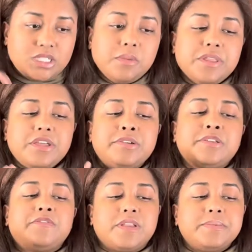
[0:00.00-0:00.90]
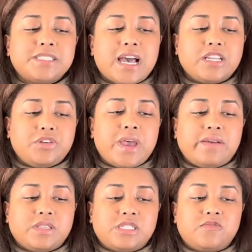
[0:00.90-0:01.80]
But then on the flip side, you
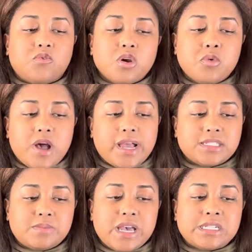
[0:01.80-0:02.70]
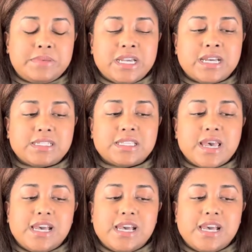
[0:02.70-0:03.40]
have this formal aspect because